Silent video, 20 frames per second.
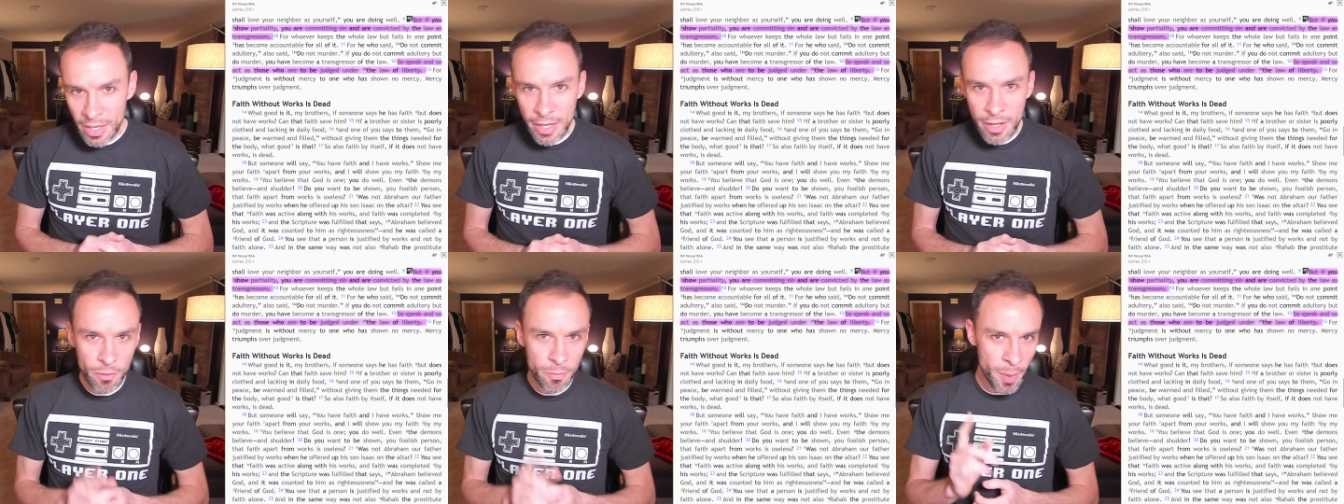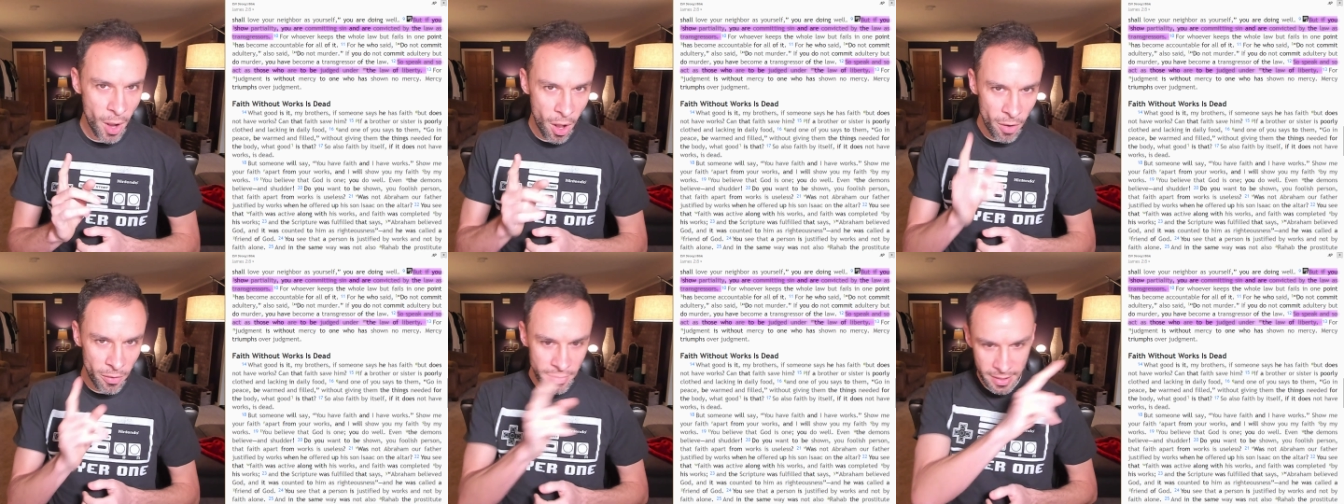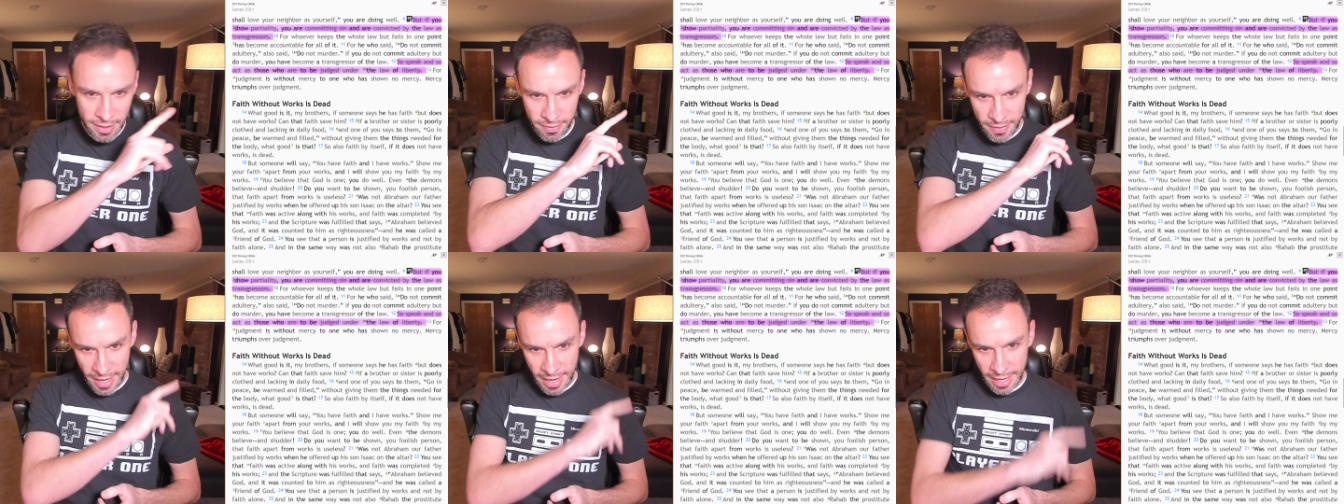If Paul
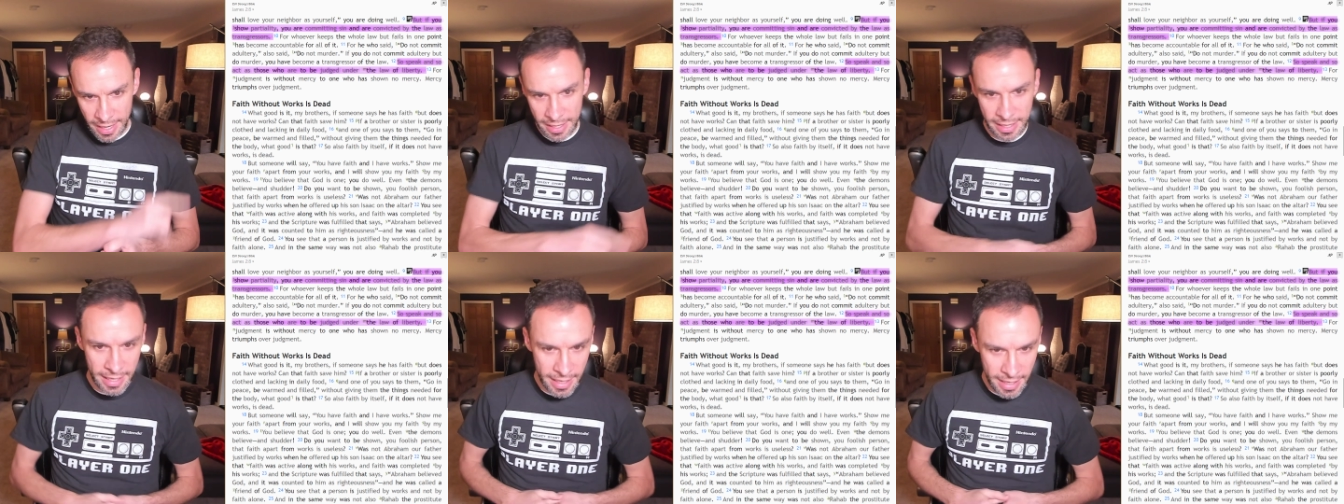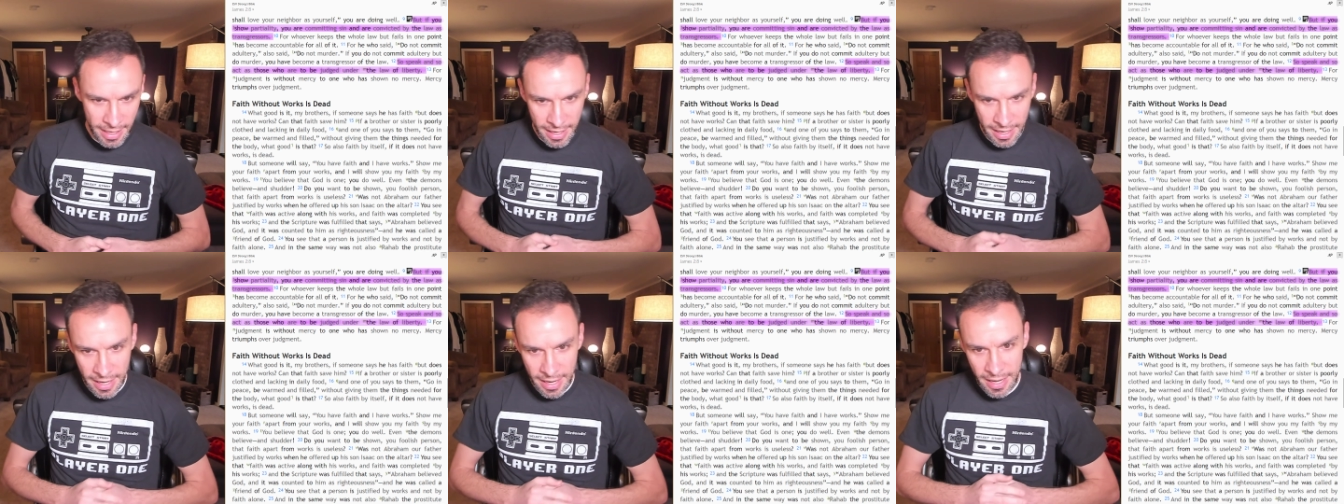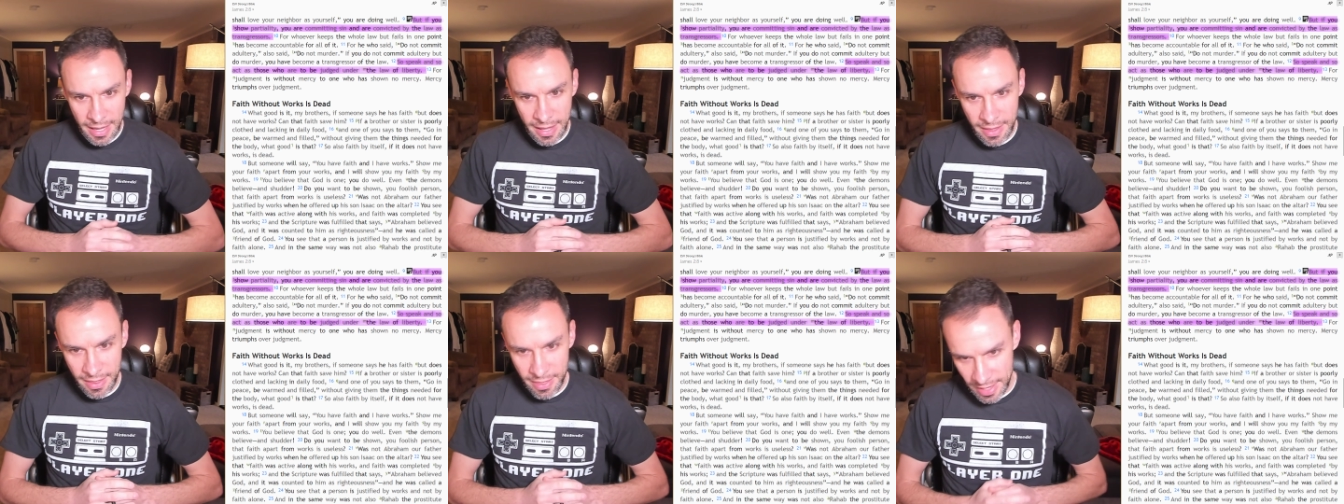did that,
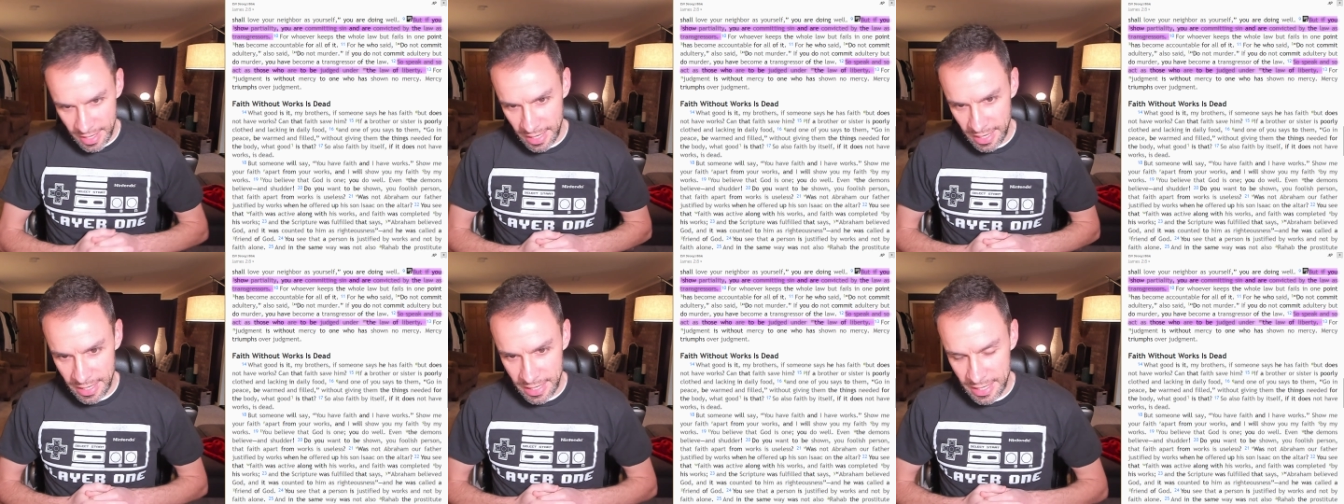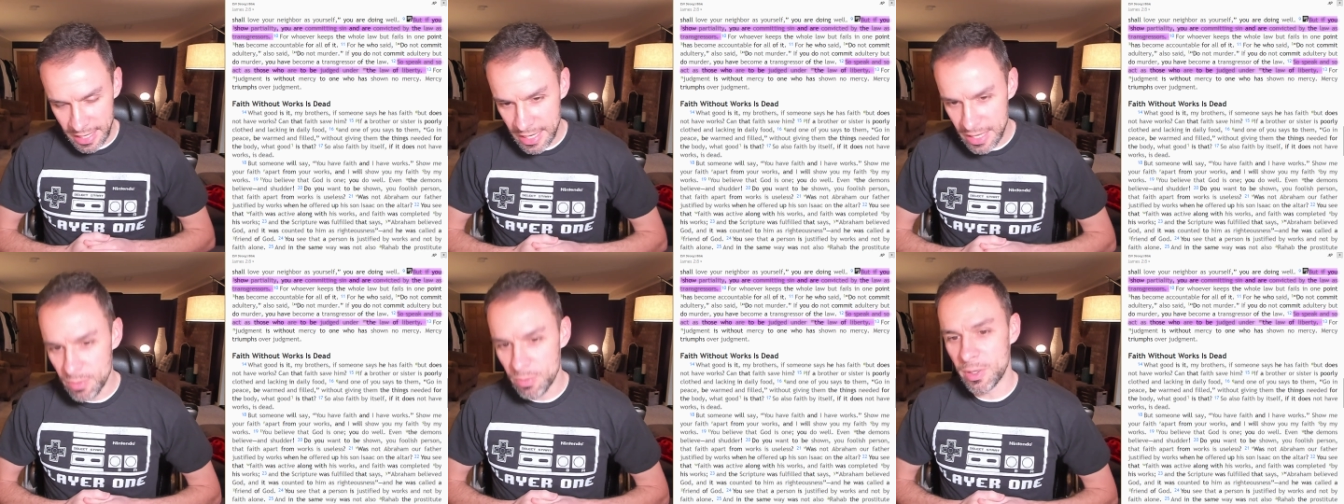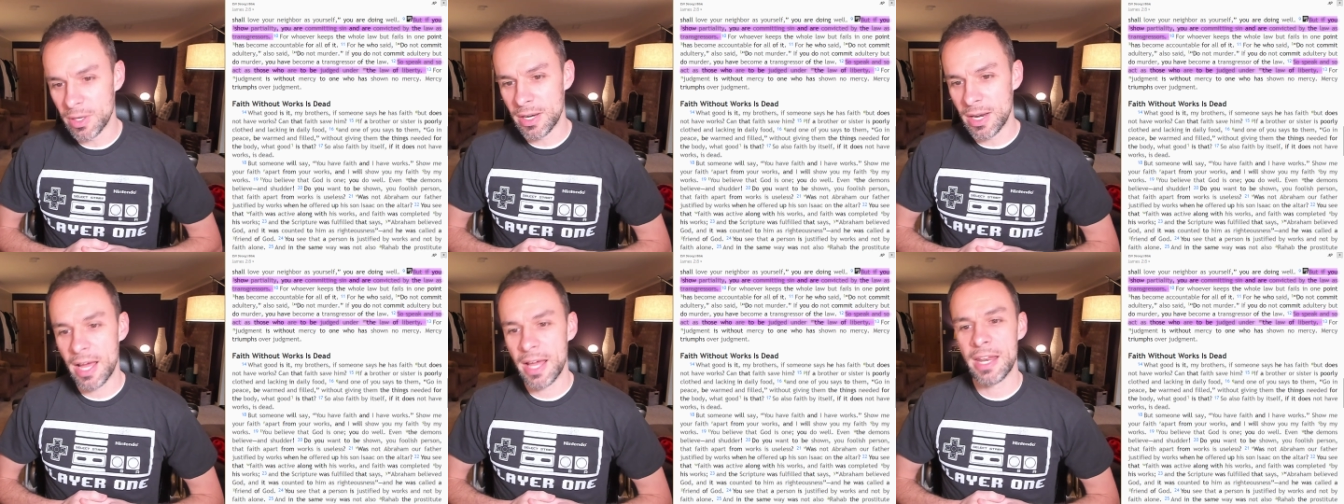then he
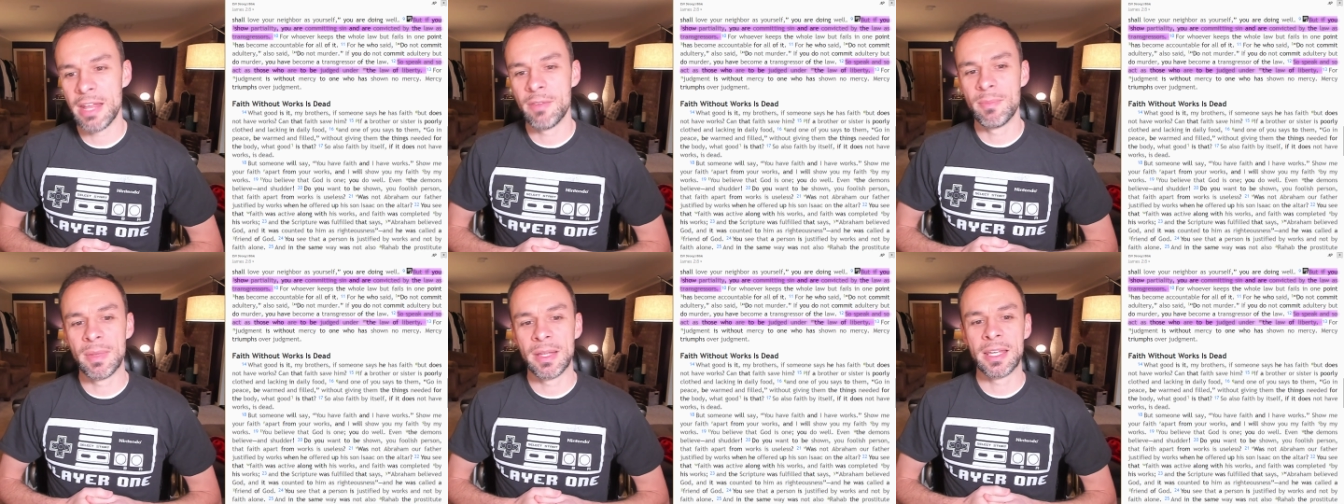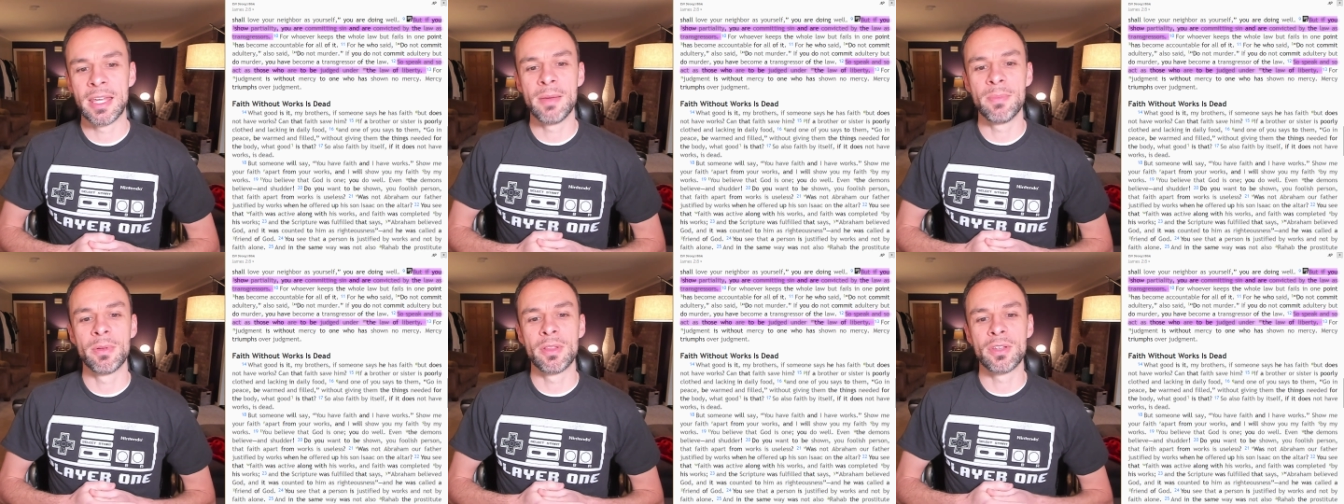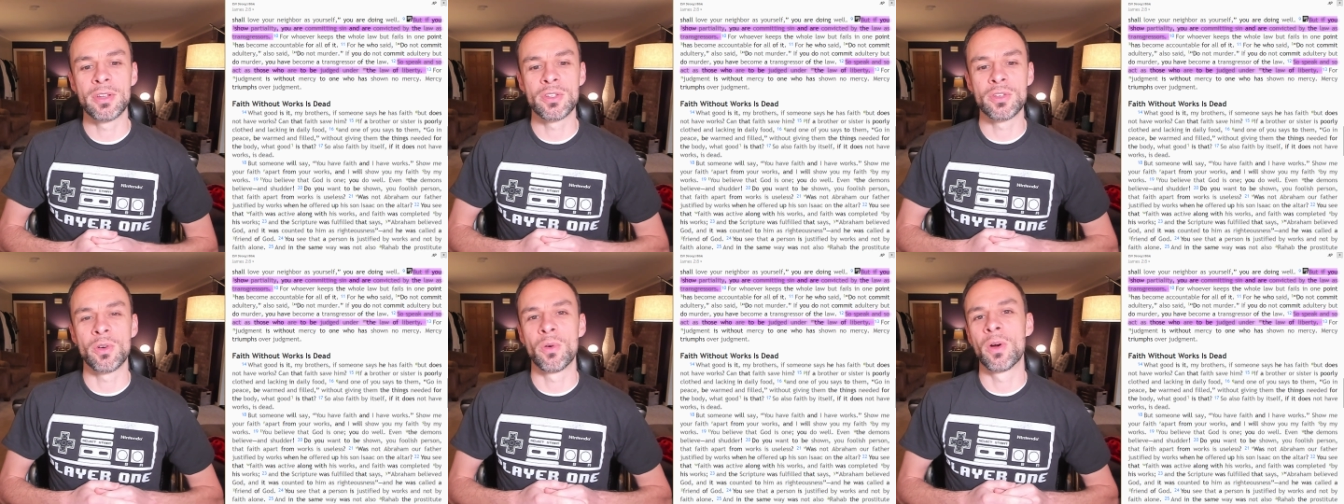would not have been keeping
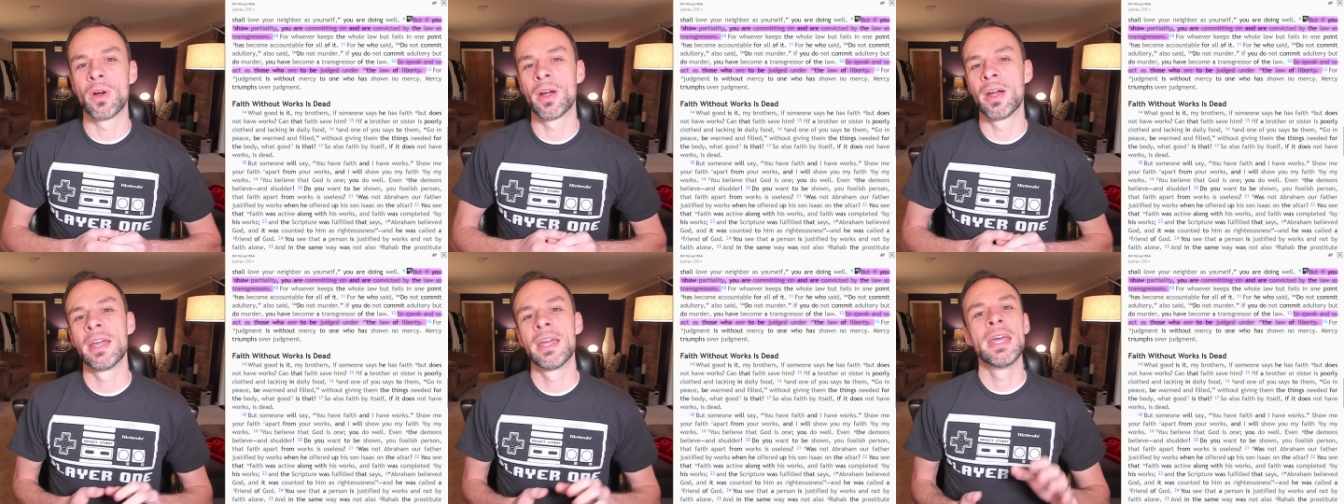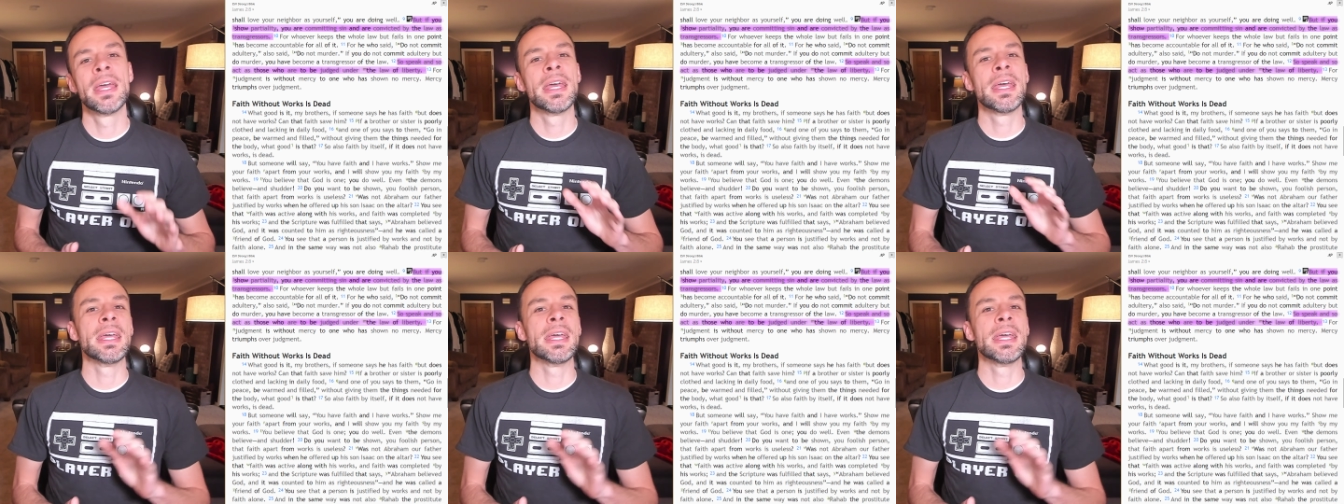the Torah.